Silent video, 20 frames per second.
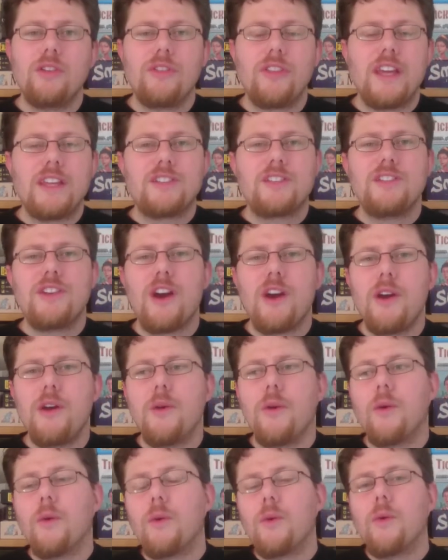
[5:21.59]
There's
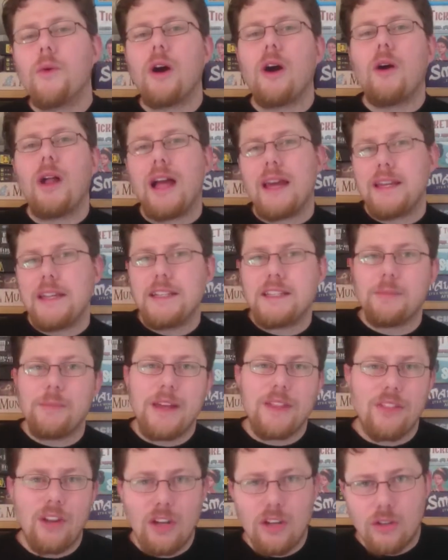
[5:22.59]
no, oh, I need to
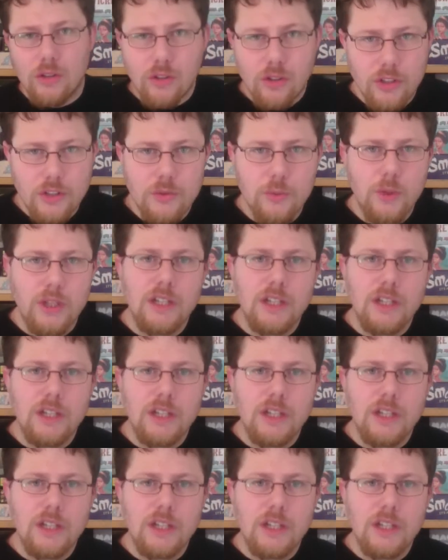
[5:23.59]
make the longest